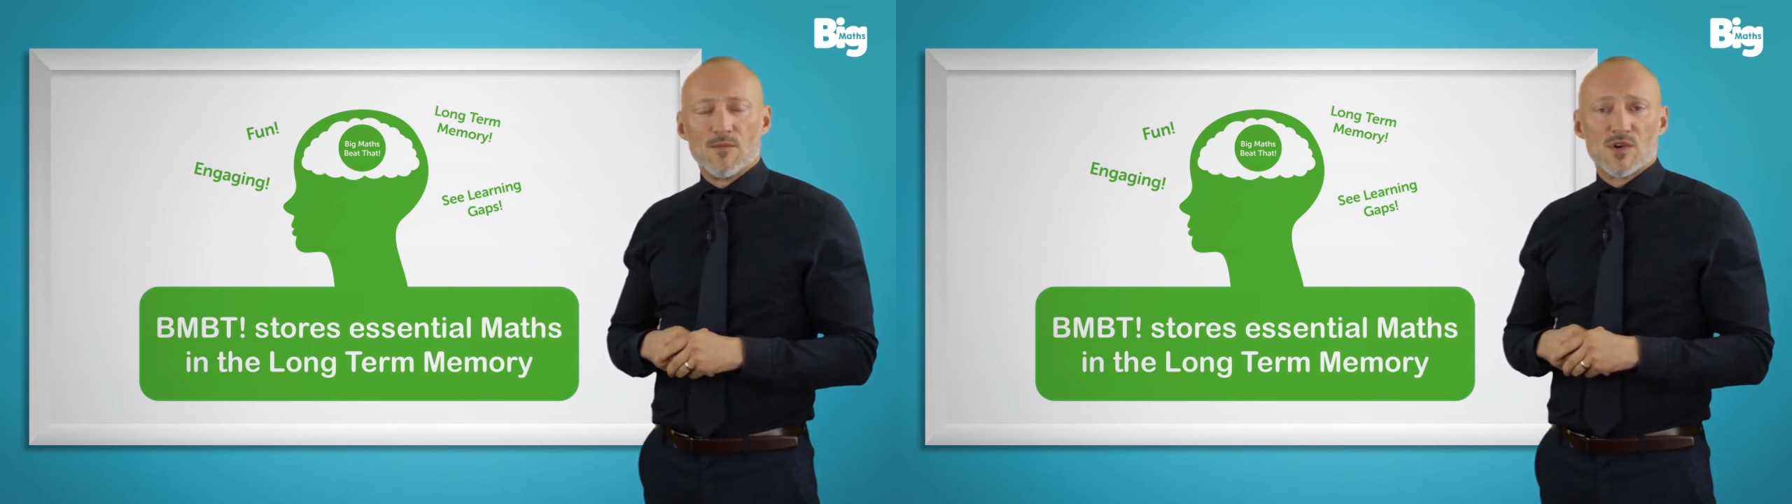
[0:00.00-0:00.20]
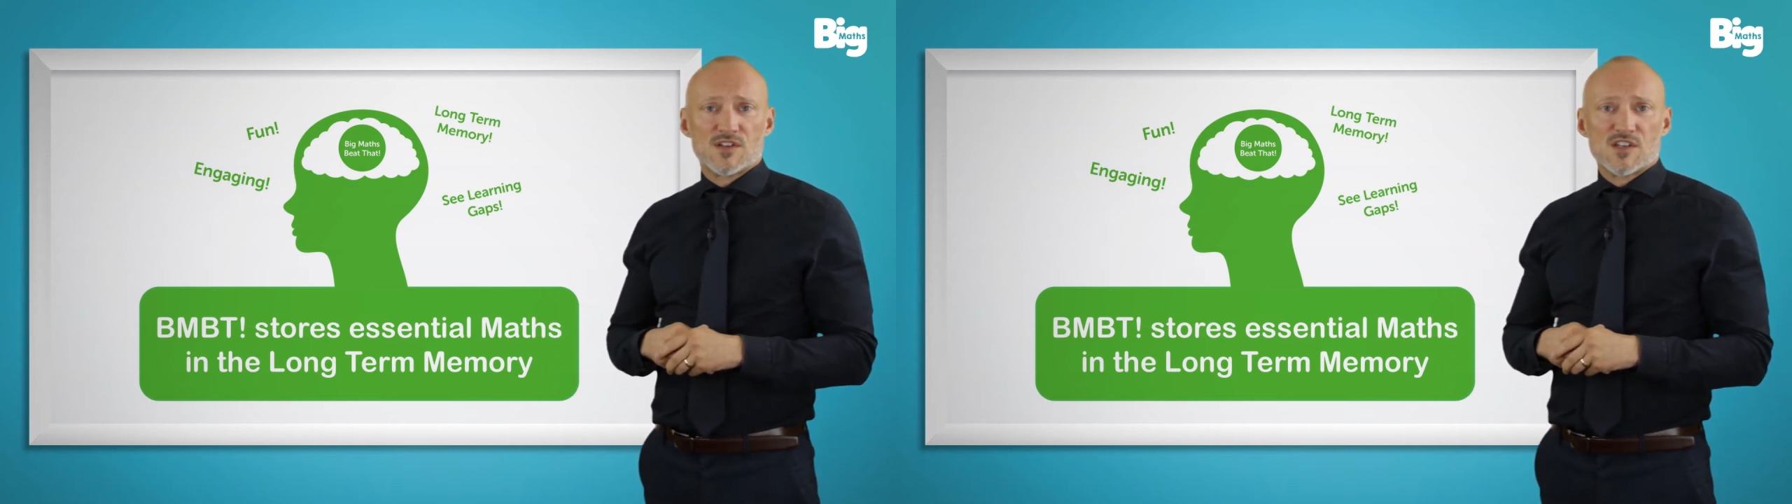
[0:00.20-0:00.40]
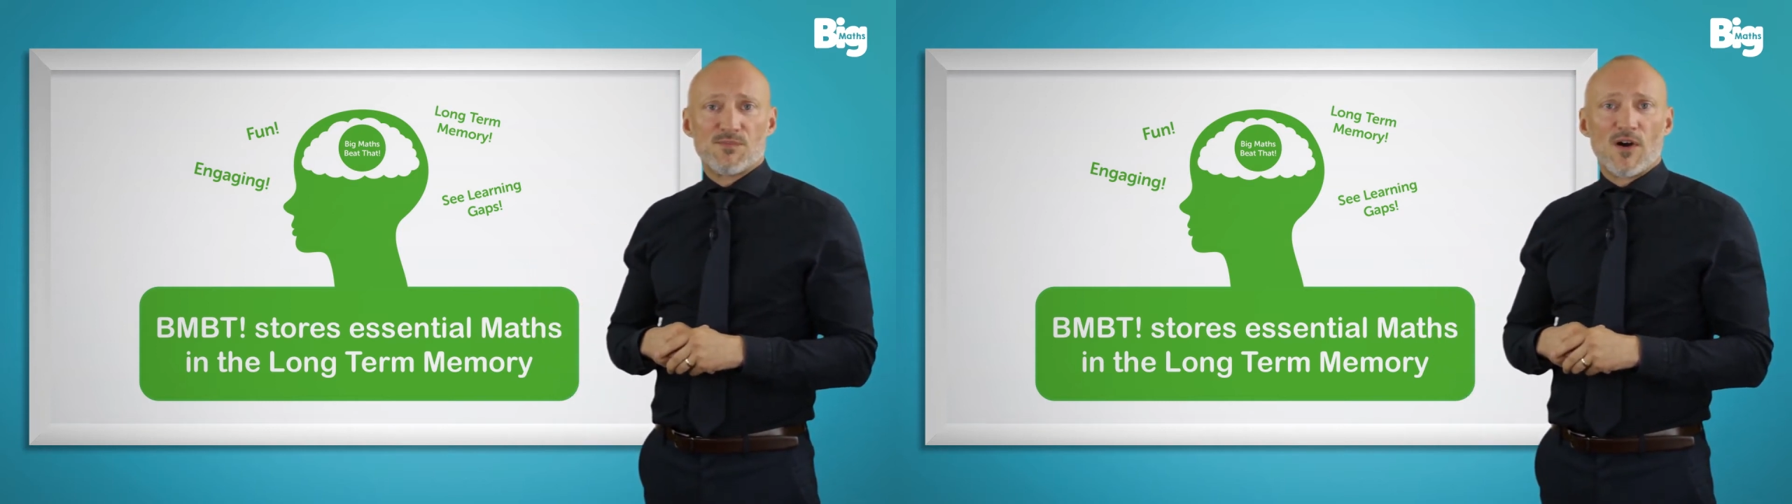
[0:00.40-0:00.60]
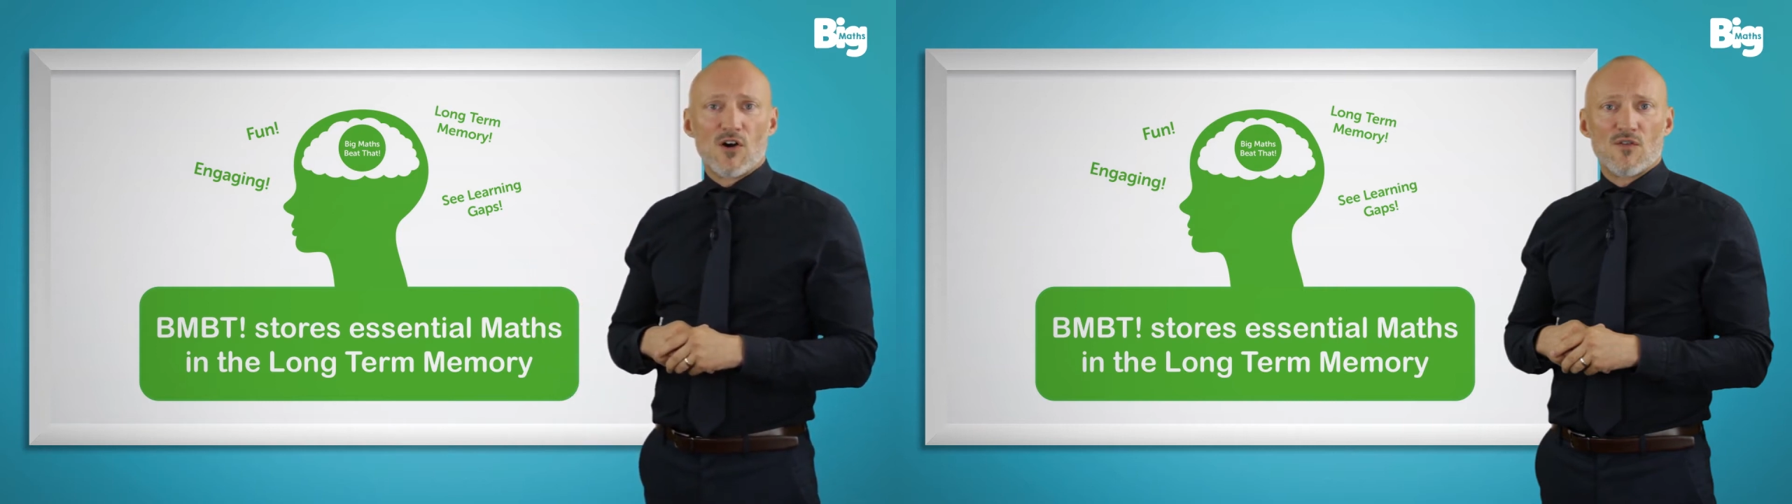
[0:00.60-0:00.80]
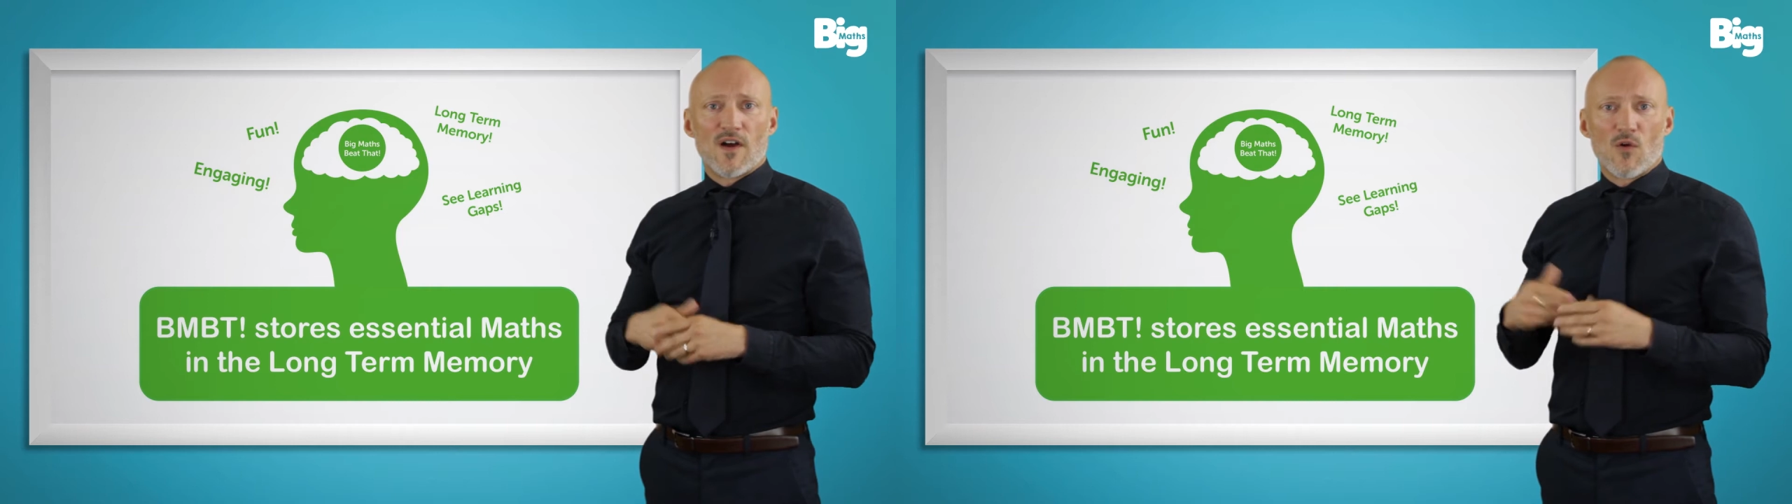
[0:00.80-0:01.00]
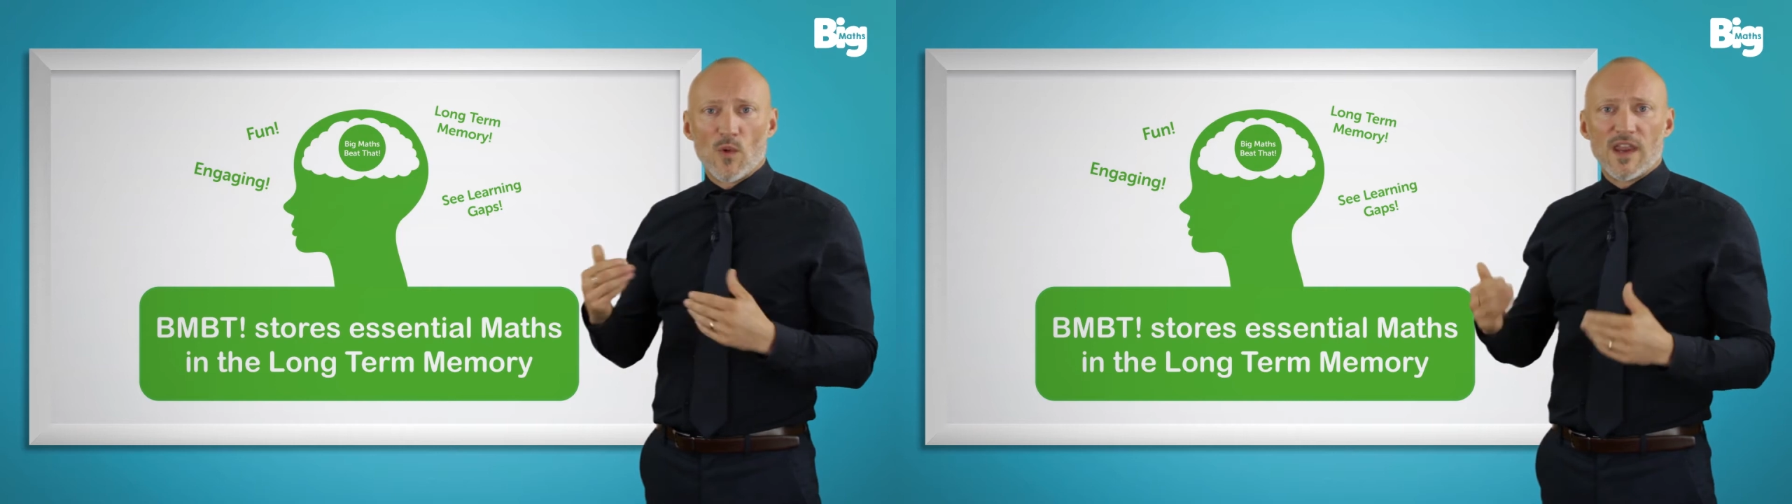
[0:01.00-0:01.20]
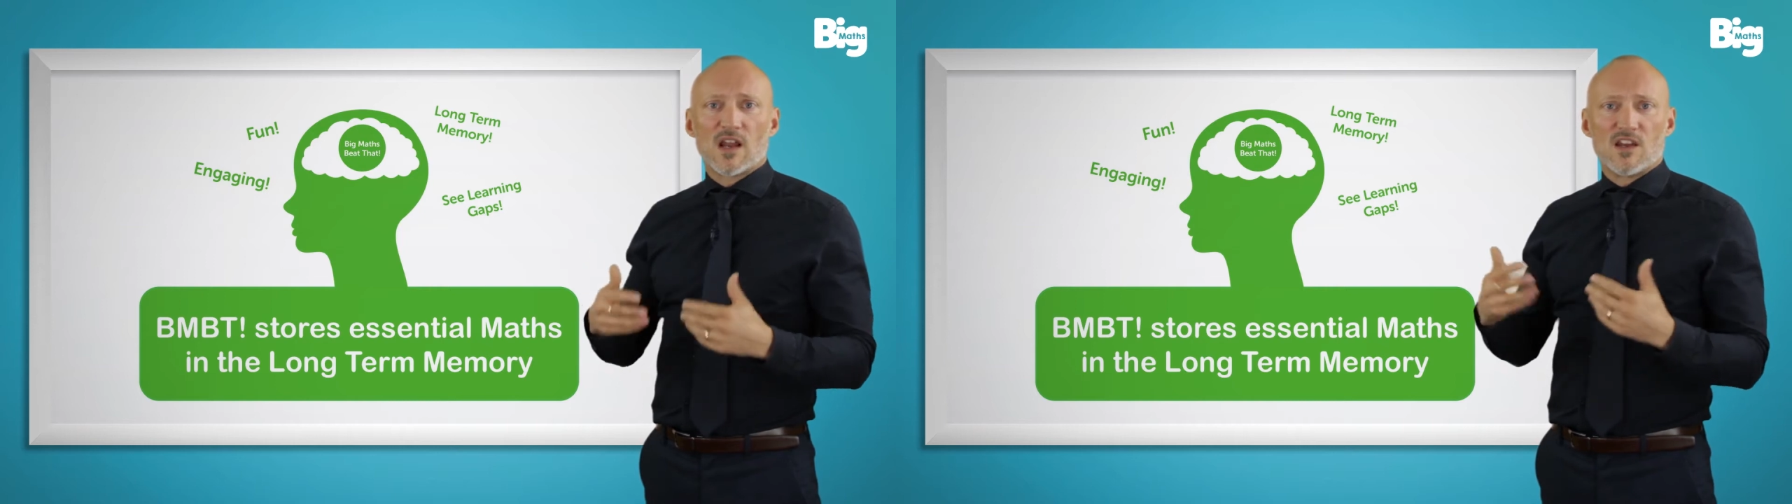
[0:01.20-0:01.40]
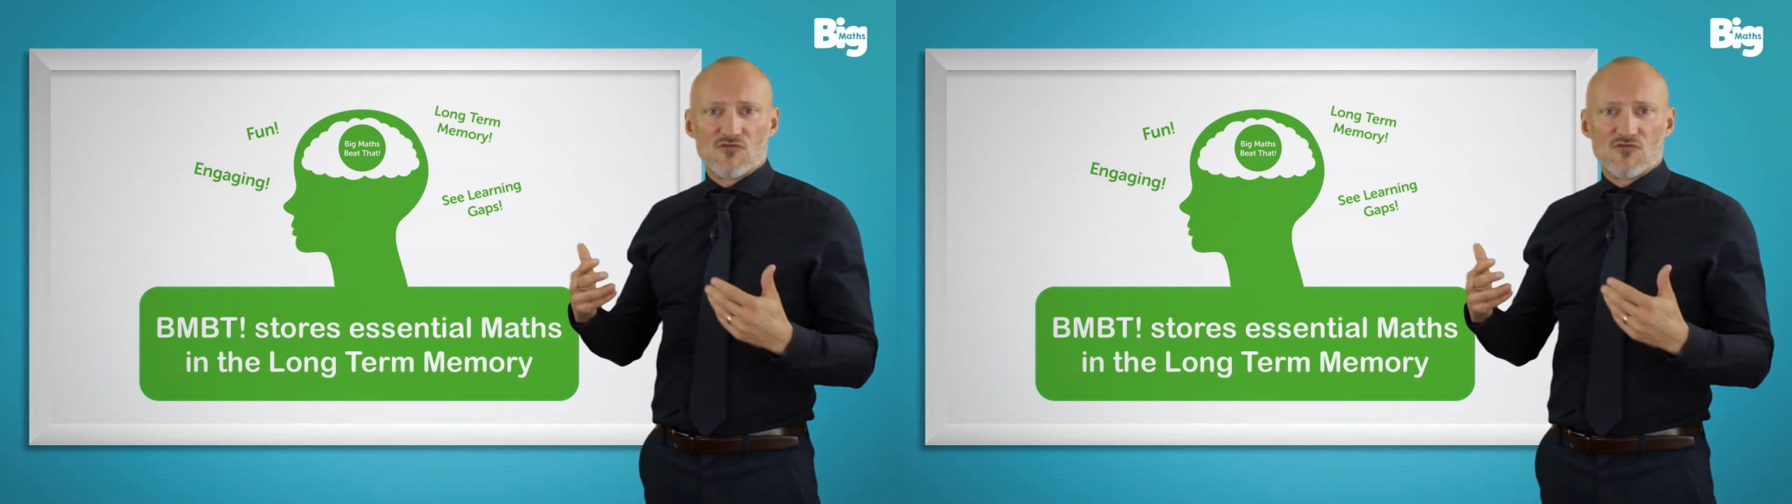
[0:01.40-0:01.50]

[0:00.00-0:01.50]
because it's part of our weekly